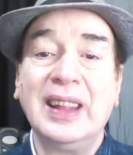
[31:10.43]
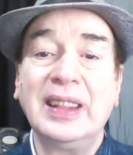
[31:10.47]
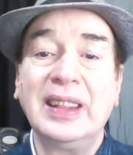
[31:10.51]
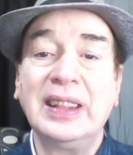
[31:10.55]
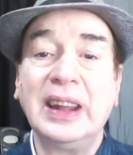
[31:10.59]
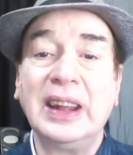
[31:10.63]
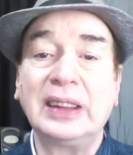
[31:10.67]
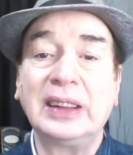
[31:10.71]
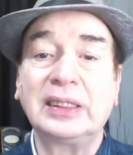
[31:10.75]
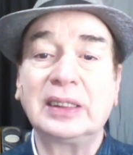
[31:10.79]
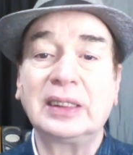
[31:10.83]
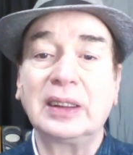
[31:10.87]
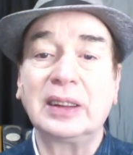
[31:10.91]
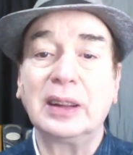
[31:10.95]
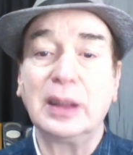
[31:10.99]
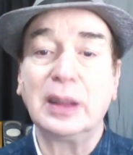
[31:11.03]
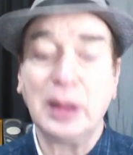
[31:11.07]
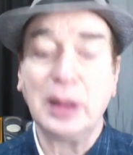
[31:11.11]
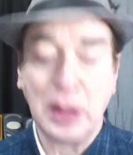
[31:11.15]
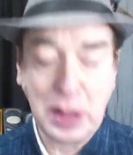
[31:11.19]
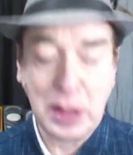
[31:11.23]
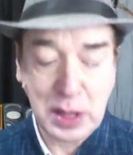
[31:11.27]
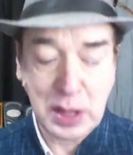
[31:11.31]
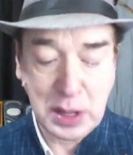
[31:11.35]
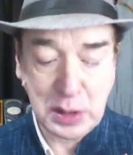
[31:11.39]
that
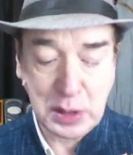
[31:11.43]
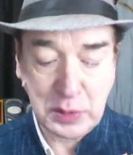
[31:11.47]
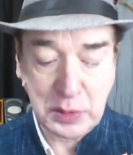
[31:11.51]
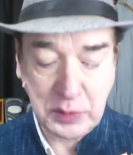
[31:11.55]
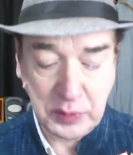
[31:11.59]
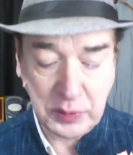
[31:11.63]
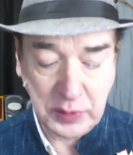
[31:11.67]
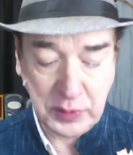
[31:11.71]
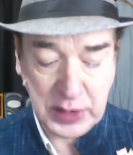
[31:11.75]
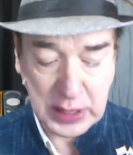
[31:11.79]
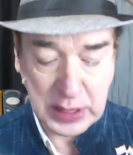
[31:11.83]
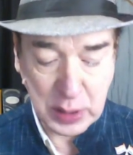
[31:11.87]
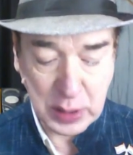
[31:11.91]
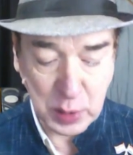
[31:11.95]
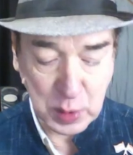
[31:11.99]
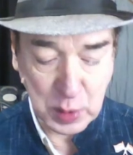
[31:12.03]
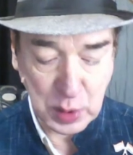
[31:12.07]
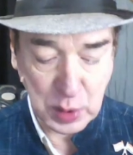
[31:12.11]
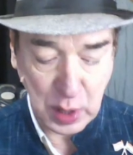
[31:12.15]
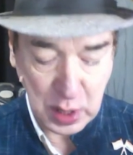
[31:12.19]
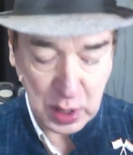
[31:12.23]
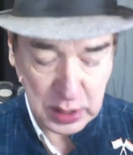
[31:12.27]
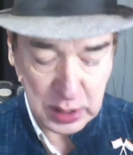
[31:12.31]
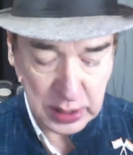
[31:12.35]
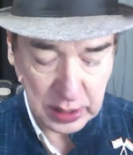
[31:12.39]
we do
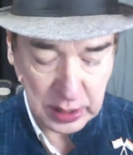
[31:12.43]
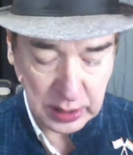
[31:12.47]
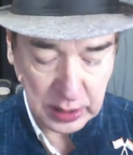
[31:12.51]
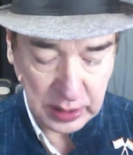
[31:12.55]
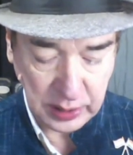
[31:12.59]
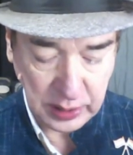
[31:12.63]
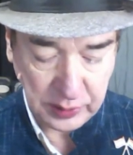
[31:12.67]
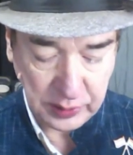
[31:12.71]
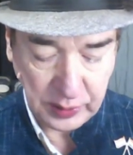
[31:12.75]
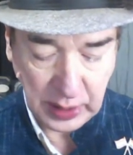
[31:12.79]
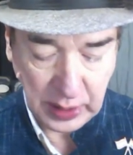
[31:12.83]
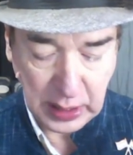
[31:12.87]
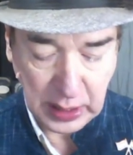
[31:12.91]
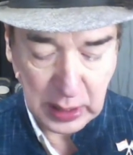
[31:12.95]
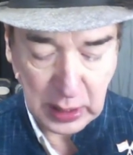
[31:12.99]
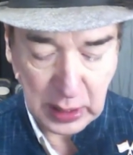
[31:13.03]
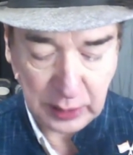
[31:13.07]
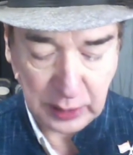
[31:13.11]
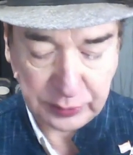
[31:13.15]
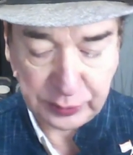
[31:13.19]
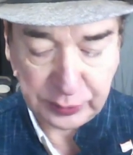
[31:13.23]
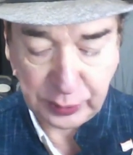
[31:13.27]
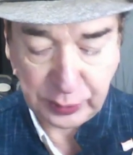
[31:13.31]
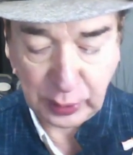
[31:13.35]
not give enough,